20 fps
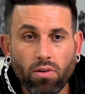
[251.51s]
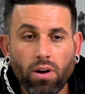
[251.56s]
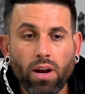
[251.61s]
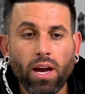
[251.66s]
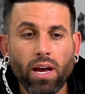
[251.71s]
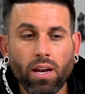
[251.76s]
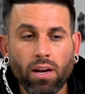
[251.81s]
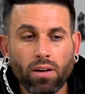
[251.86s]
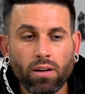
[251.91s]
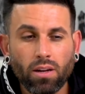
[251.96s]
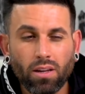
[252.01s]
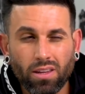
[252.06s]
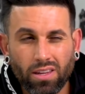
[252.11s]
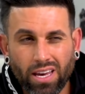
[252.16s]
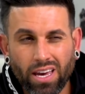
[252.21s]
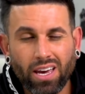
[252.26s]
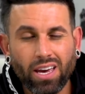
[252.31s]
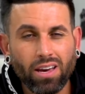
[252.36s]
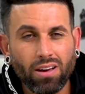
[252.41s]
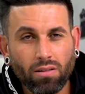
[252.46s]
and
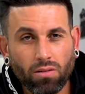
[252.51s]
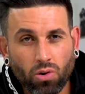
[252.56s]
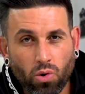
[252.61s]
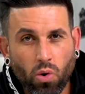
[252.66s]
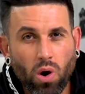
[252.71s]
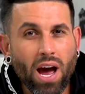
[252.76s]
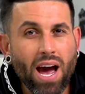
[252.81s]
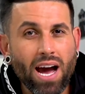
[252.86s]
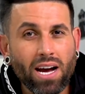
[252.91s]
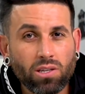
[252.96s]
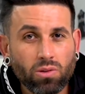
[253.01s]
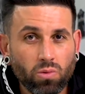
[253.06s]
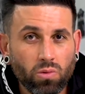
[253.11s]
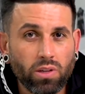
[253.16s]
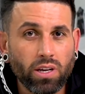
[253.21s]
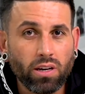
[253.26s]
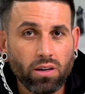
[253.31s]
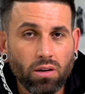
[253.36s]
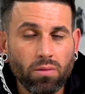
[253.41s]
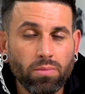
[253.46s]
they crash when
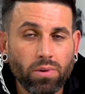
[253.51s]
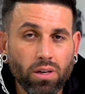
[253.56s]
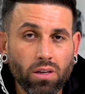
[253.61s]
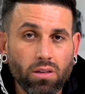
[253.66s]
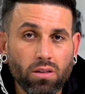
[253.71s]
they come to get